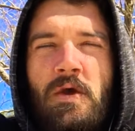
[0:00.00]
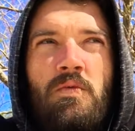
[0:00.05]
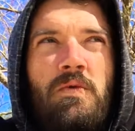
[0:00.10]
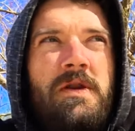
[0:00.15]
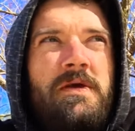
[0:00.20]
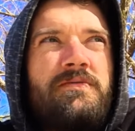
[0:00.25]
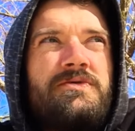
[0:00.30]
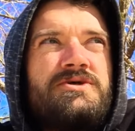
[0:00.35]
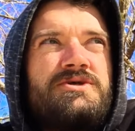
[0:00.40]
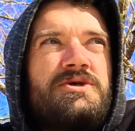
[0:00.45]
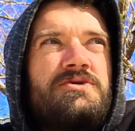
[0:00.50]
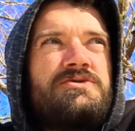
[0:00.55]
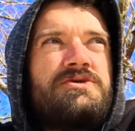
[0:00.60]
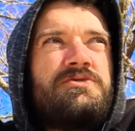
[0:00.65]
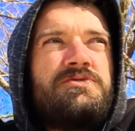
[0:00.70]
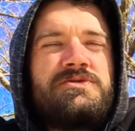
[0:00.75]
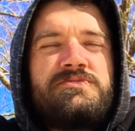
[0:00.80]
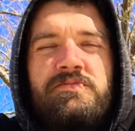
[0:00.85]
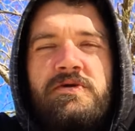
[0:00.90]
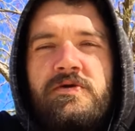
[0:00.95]
Whatever is shown
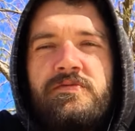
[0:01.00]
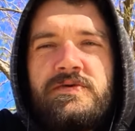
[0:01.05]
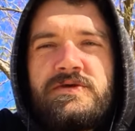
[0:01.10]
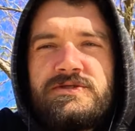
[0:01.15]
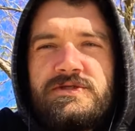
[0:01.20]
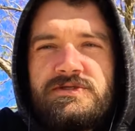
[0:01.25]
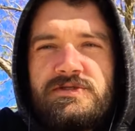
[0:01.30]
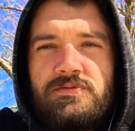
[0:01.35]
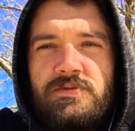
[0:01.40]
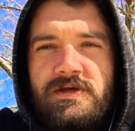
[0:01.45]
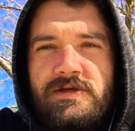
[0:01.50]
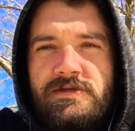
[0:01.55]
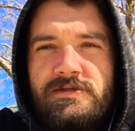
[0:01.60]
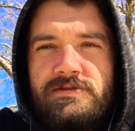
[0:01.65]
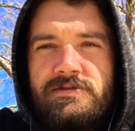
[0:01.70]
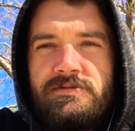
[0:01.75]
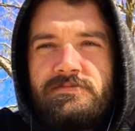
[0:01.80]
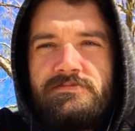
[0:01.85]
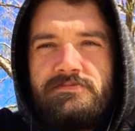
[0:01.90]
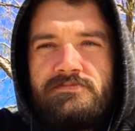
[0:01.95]
to you is perfect just the way it
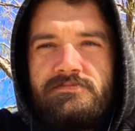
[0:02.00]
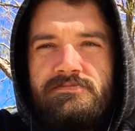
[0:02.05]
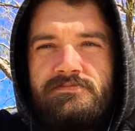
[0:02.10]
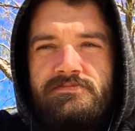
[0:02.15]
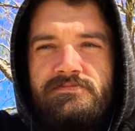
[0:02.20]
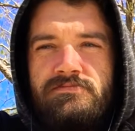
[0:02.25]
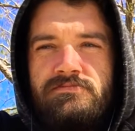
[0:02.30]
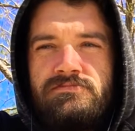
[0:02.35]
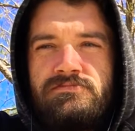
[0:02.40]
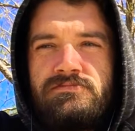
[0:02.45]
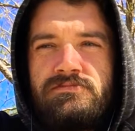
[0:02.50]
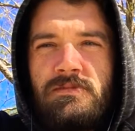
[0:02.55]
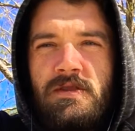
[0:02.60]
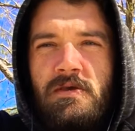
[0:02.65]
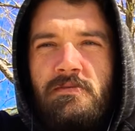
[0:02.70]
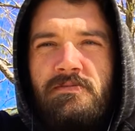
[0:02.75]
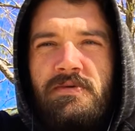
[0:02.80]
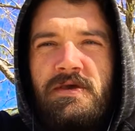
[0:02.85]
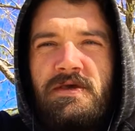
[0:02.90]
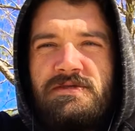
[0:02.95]
is,
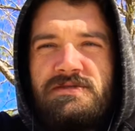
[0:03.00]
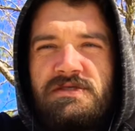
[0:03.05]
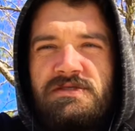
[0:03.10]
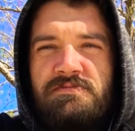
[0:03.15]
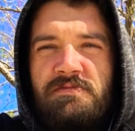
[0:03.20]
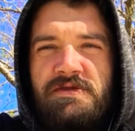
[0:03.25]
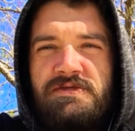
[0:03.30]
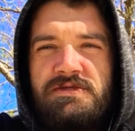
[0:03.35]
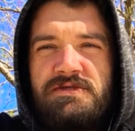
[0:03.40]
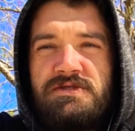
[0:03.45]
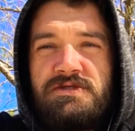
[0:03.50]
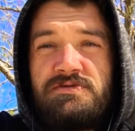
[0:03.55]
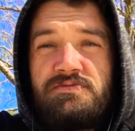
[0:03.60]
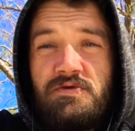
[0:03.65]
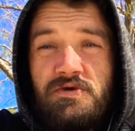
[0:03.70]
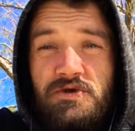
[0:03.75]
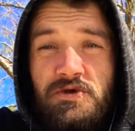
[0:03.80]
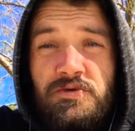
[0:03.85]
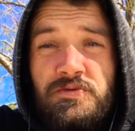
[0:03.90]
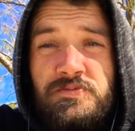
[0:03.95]
because this message is
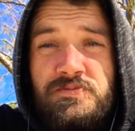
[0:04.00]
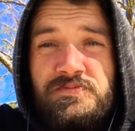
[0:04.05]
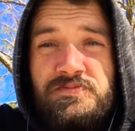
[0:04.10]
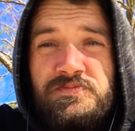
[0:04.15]
for you.